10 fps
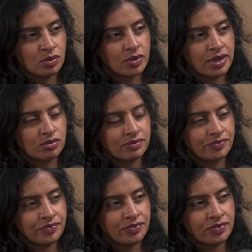Wow.
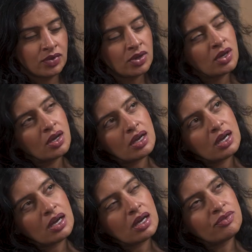
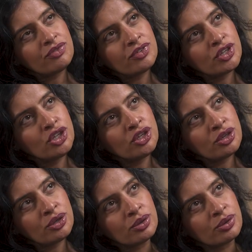And for
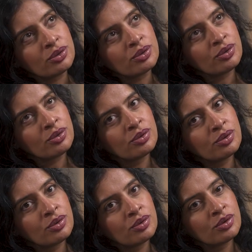you,
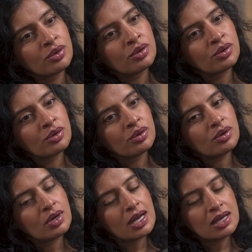
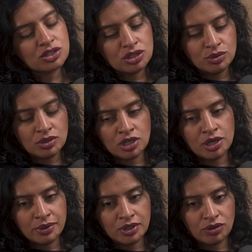as you were
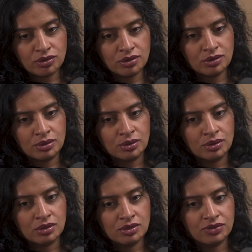going through
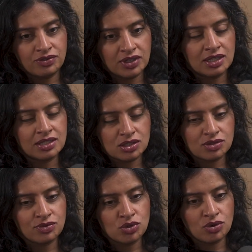feelings
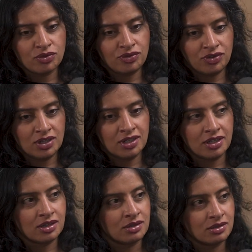of not
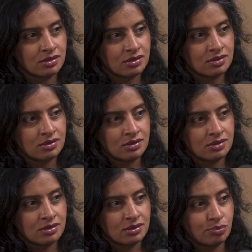feeling
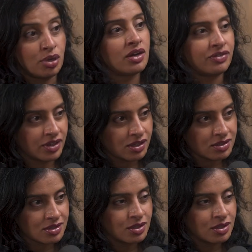perfect